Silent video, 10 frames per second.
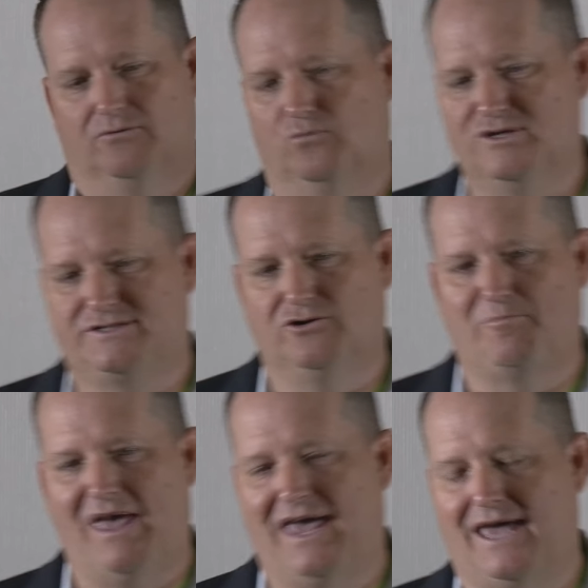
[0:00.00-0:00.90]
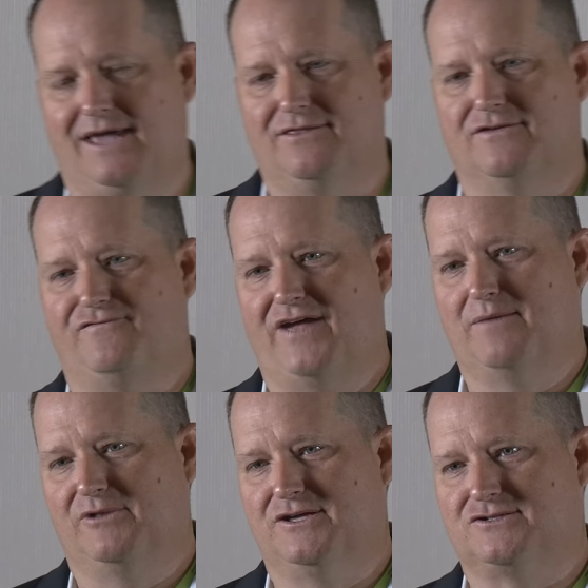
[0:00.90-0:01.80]
we still pay the
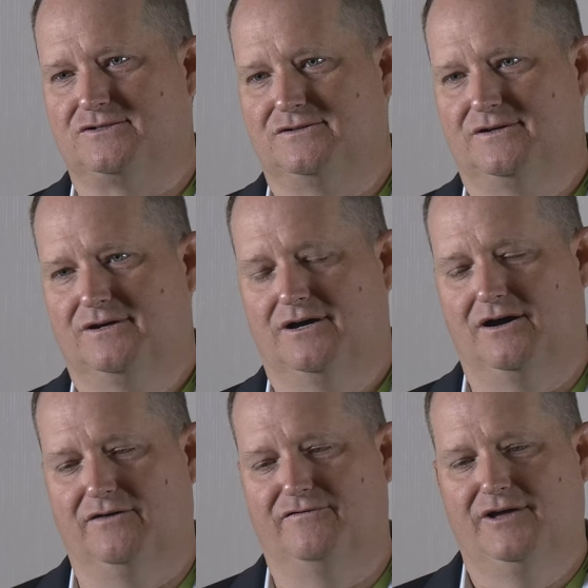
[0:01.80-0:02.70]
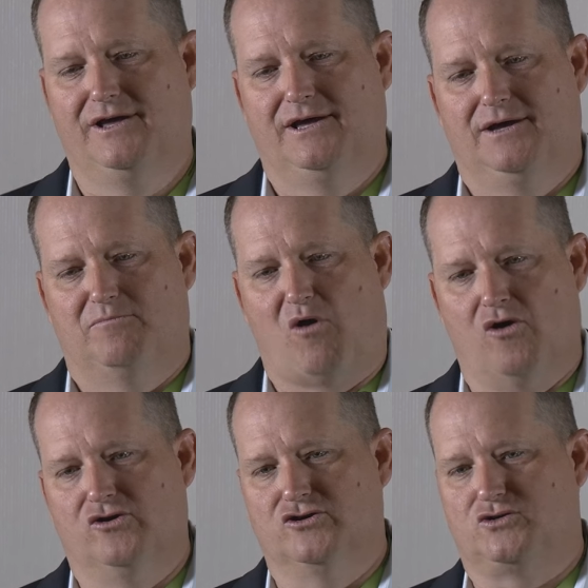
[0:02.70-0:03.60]
families of
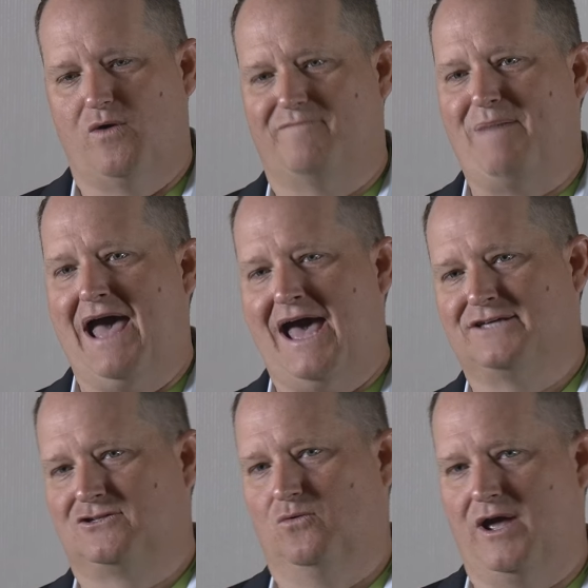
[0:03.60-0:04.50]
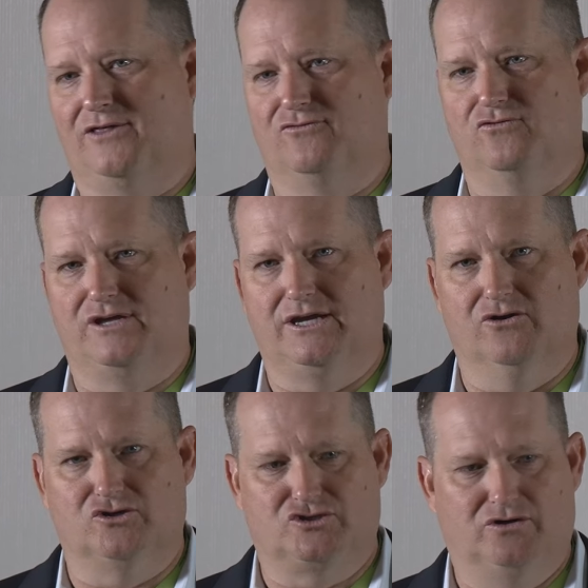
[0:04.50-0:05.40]
partners who have passed away through the
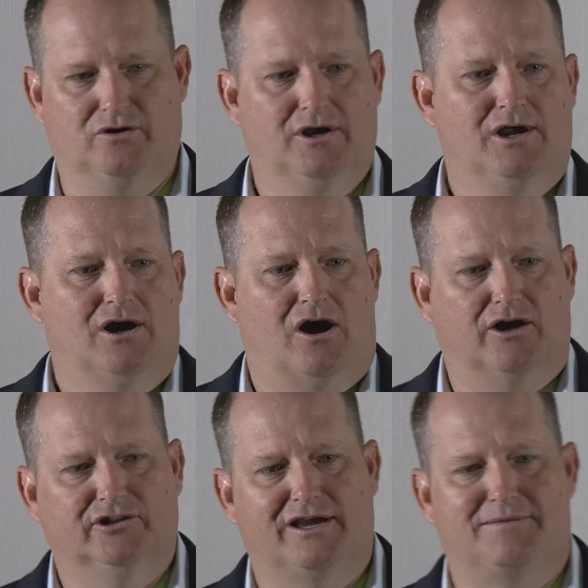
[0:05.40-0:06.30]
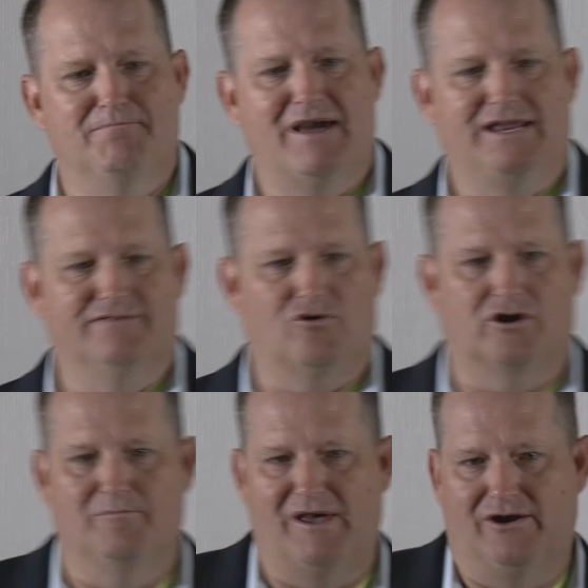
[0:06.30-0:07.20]
years. So unlike many of our
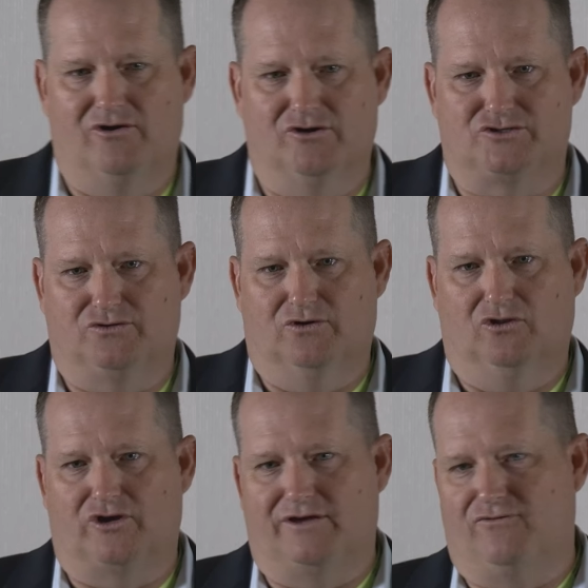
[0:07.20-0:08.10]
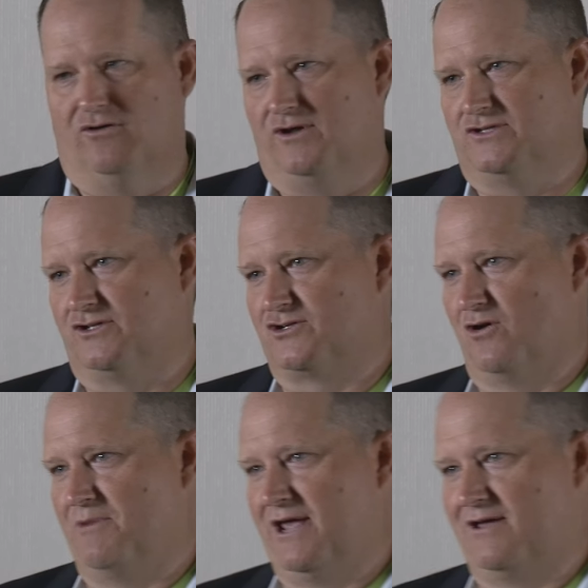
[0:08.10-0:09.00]
competitors who are looking for a reason to
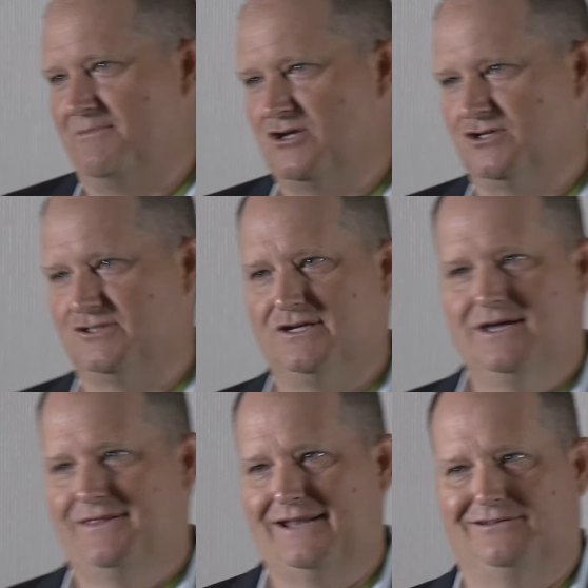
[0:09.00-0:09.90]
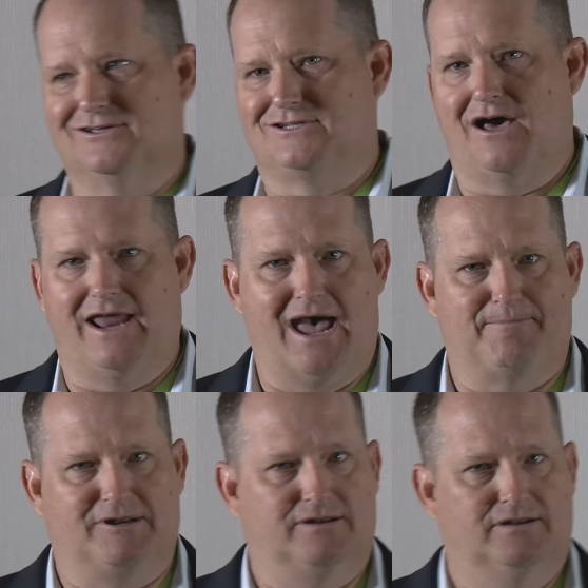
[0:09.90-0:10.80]
terminate commissions, that does not
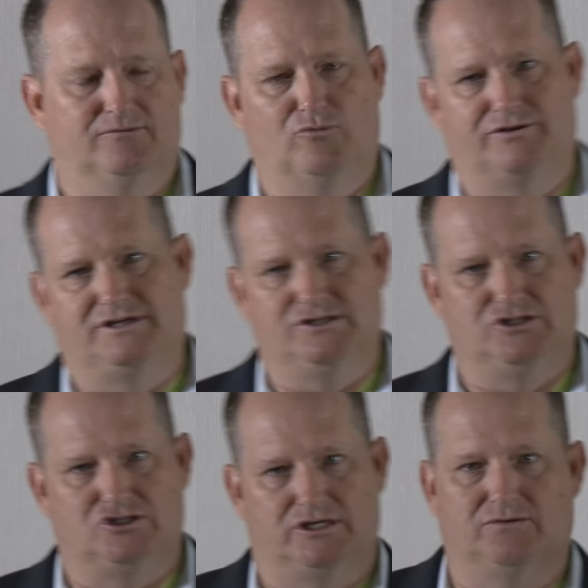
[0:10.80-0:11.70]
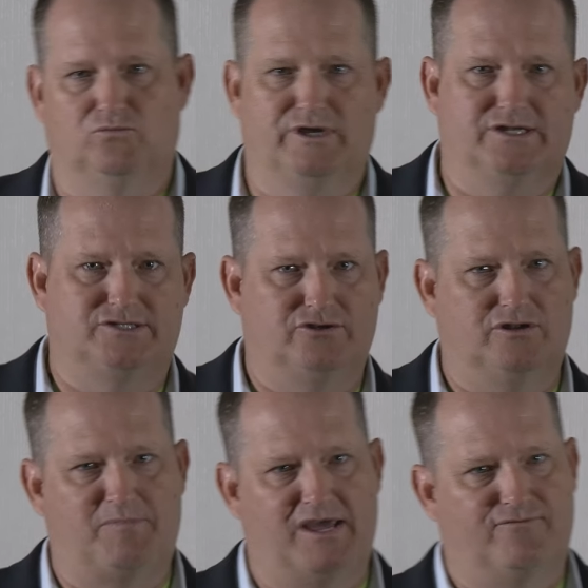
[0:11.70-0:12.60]
happen with TCG. We continue
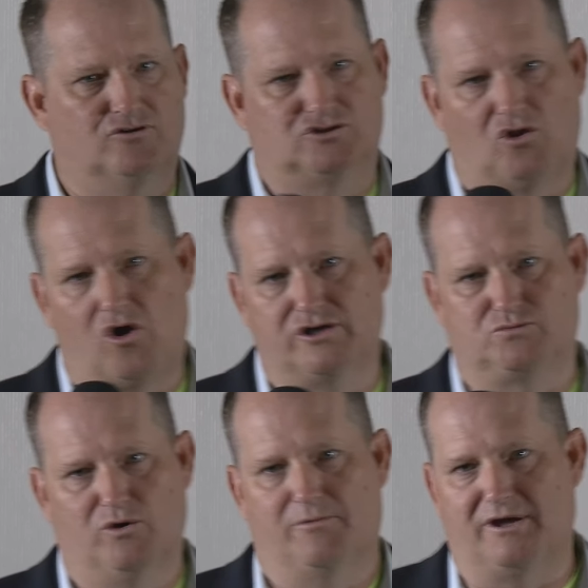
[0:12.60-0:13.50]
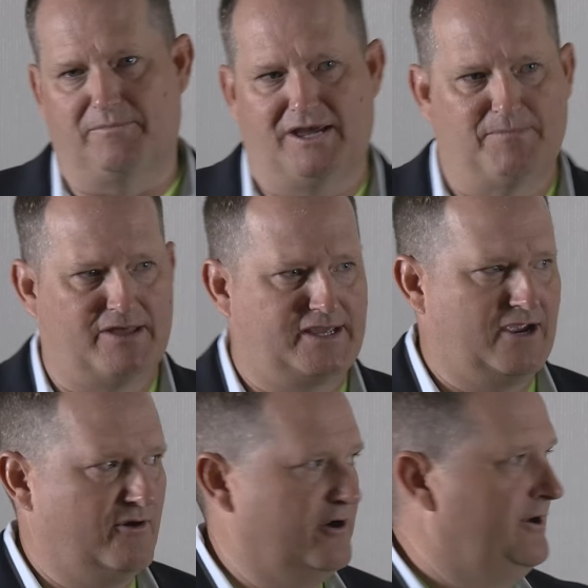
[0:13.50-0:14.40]
to pay for as long as we're being paid by the
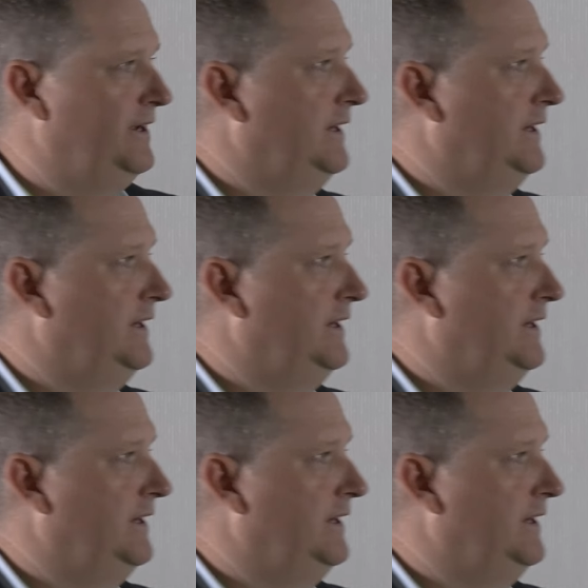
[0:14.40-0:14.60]
carrier.